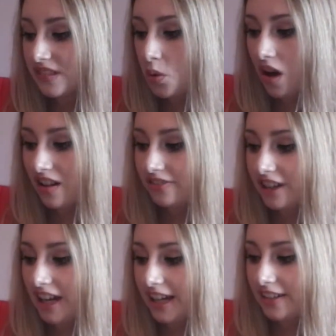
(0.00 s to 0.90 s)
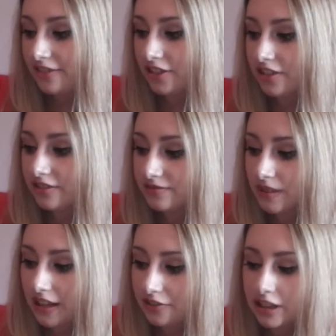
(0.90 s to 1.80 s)
qualify for,
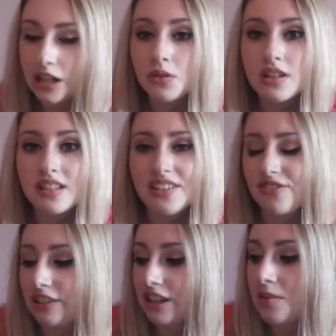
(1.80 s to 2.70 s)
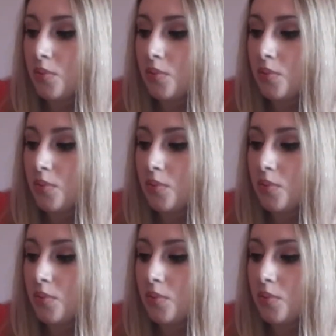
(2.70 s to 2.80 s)
I forget what, like very